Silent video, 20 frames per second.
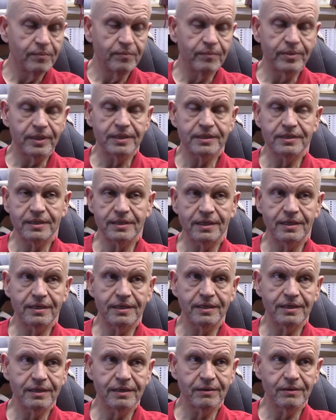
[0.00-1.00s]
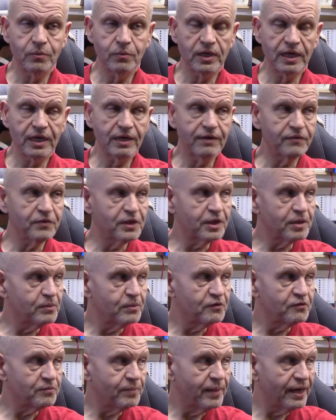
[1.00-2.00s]
But uh, we'll get everything
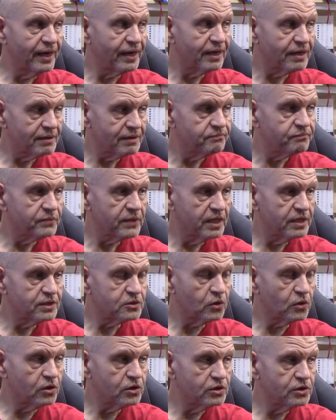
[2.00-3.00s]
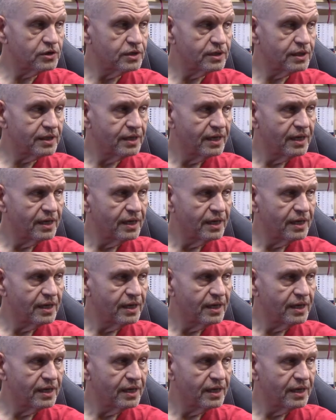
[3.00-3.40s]
moved back. It's all good.